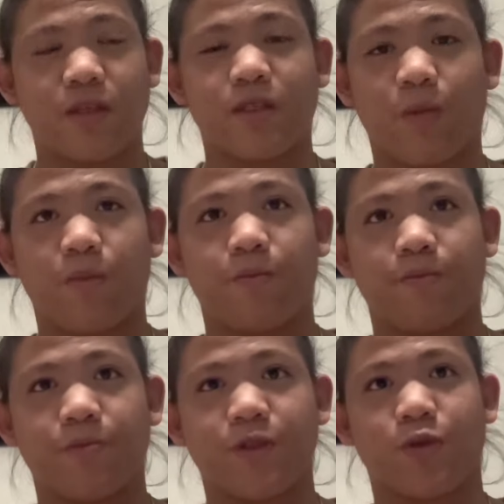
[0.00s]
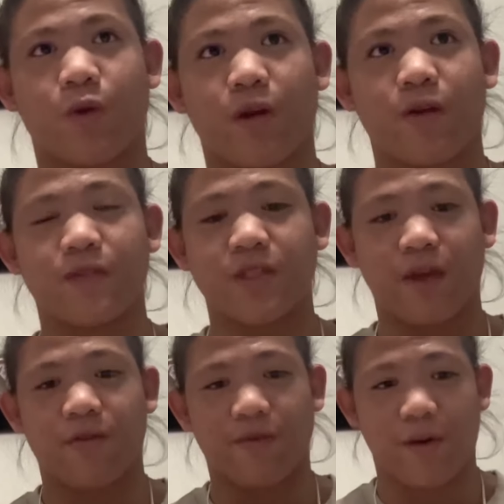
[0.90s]
some sort of
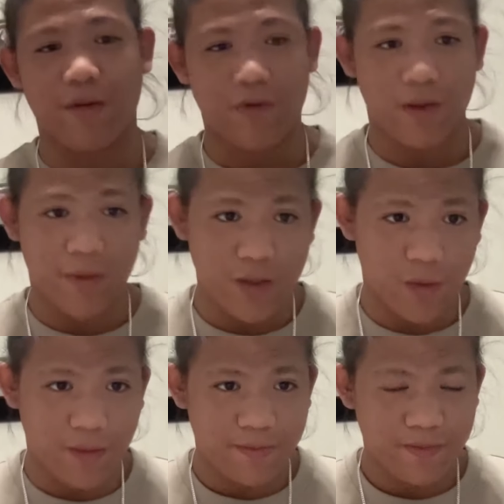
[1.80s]
safe environment for them as well.